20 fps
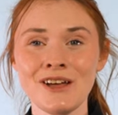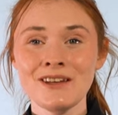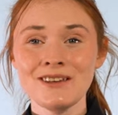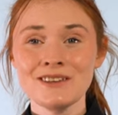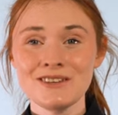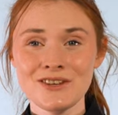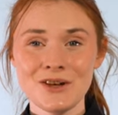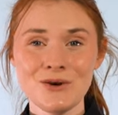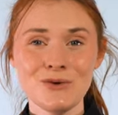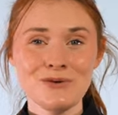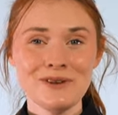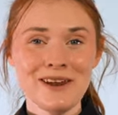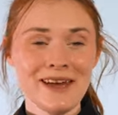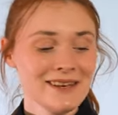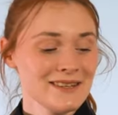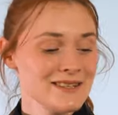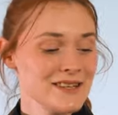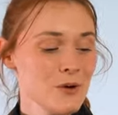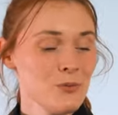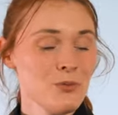So
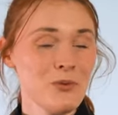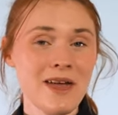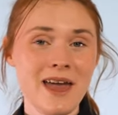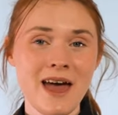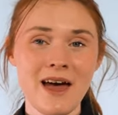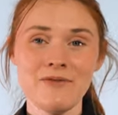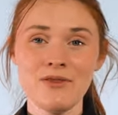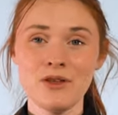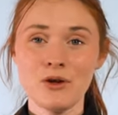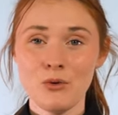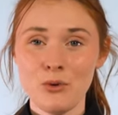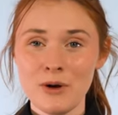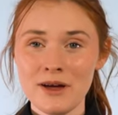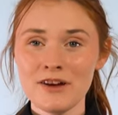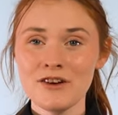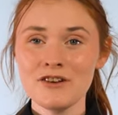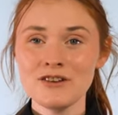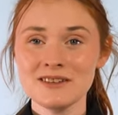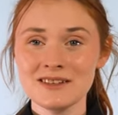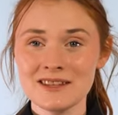next up, we have the
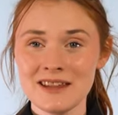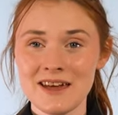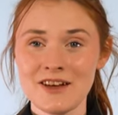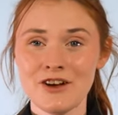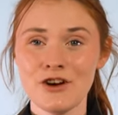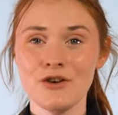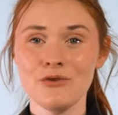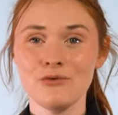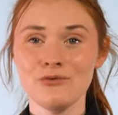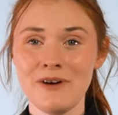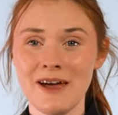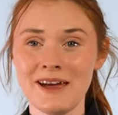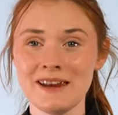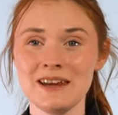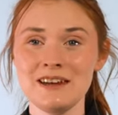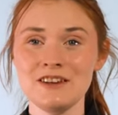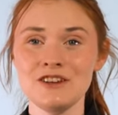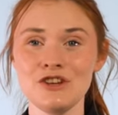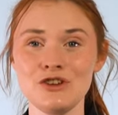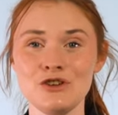Quicker Slicker
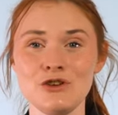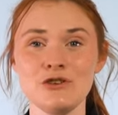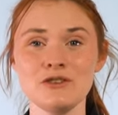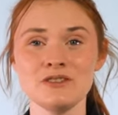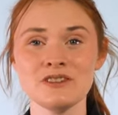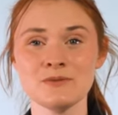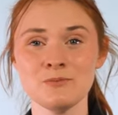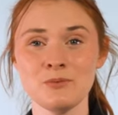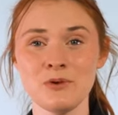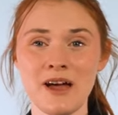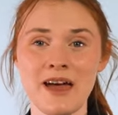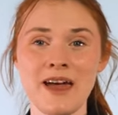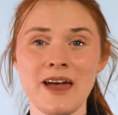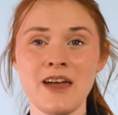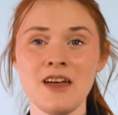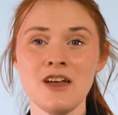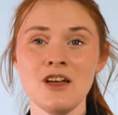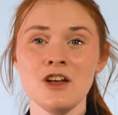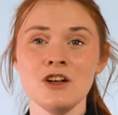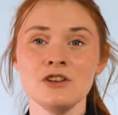Ready to Use
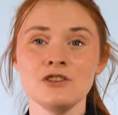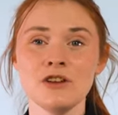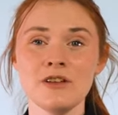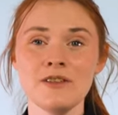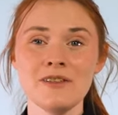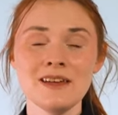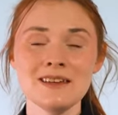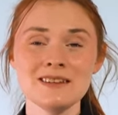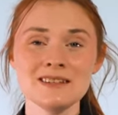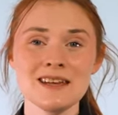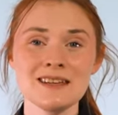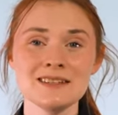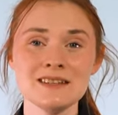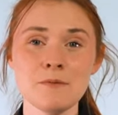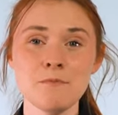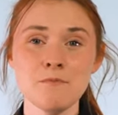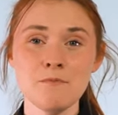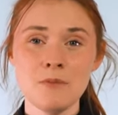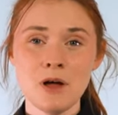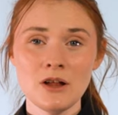Spray. Now this is
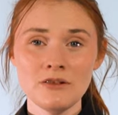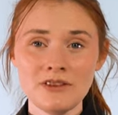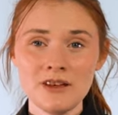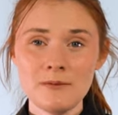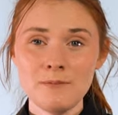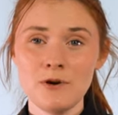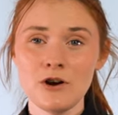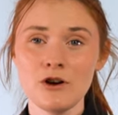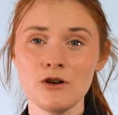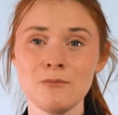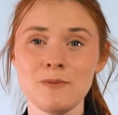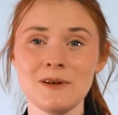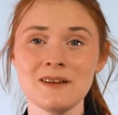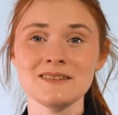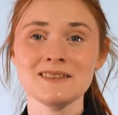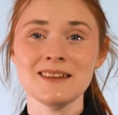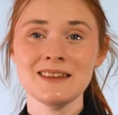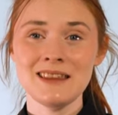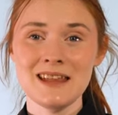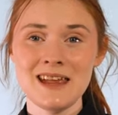a
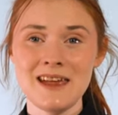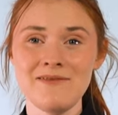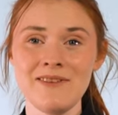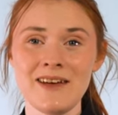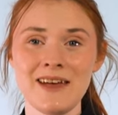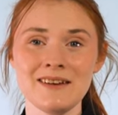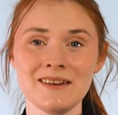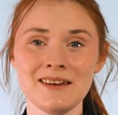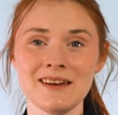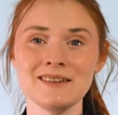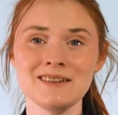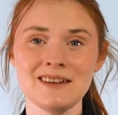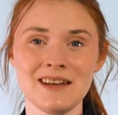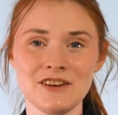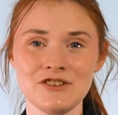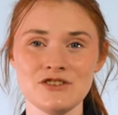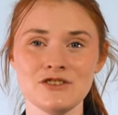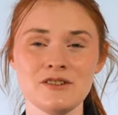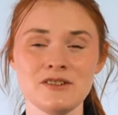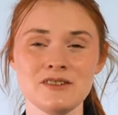multi-purpose leave-in
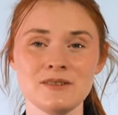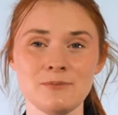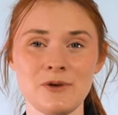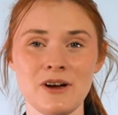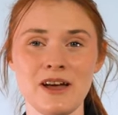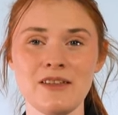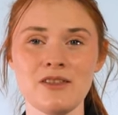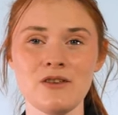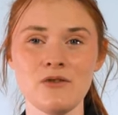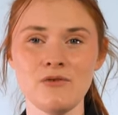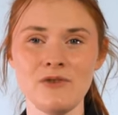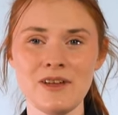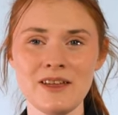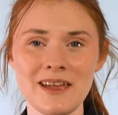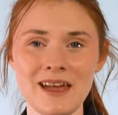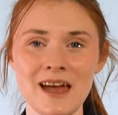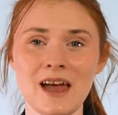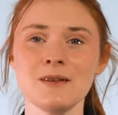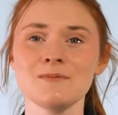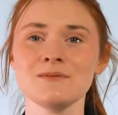conditioning spray that
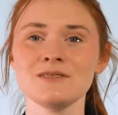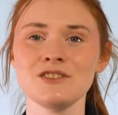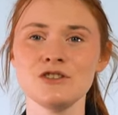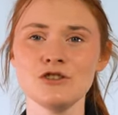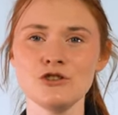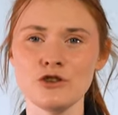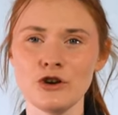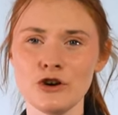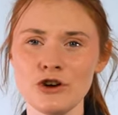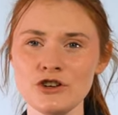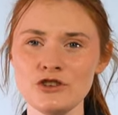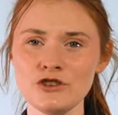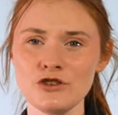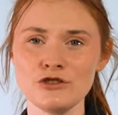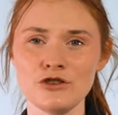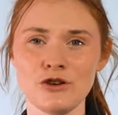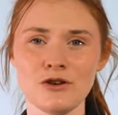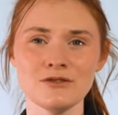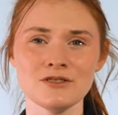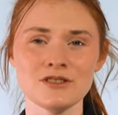really helps to nourish your
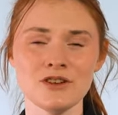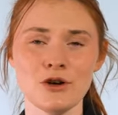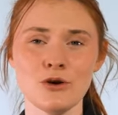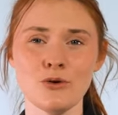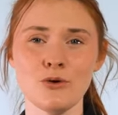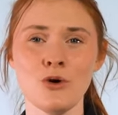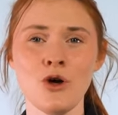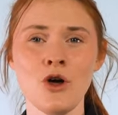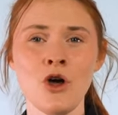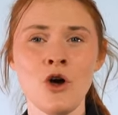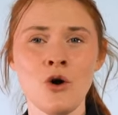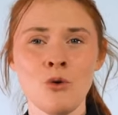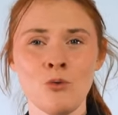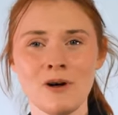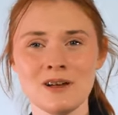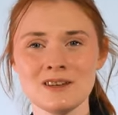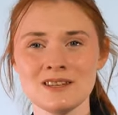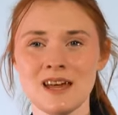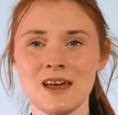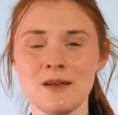dog's coat
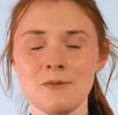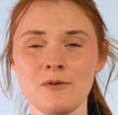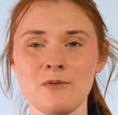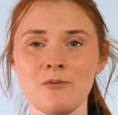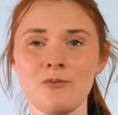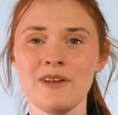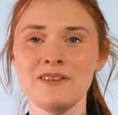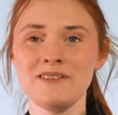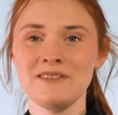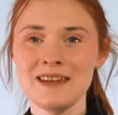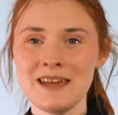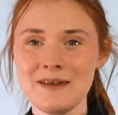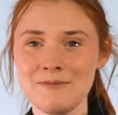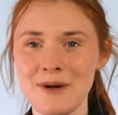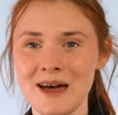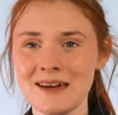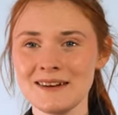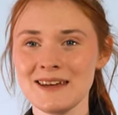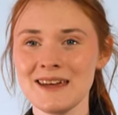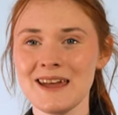whilst helping with
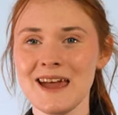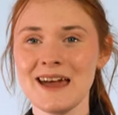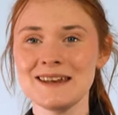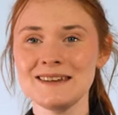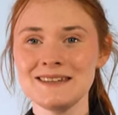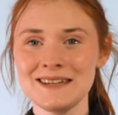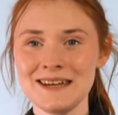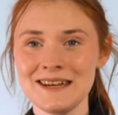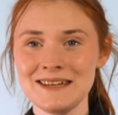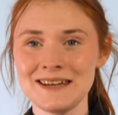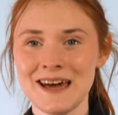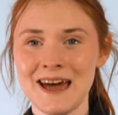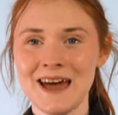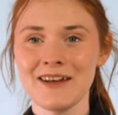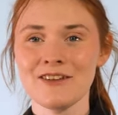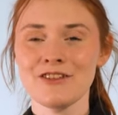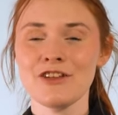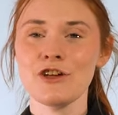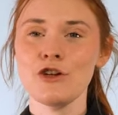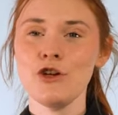dematting and
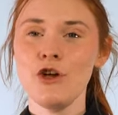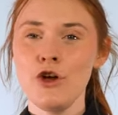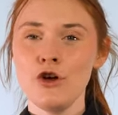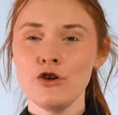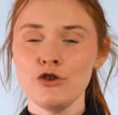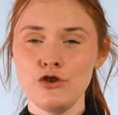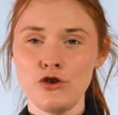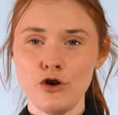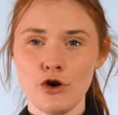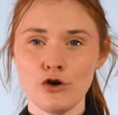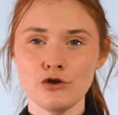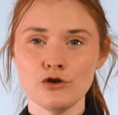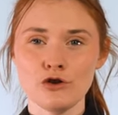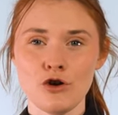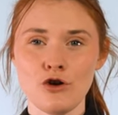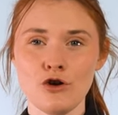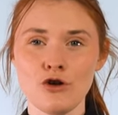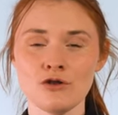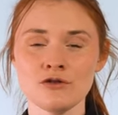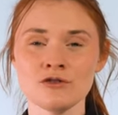detangling your
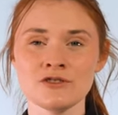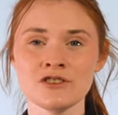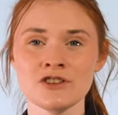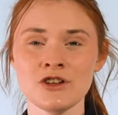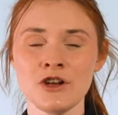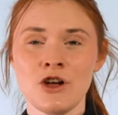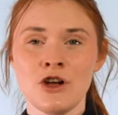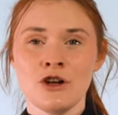dog's.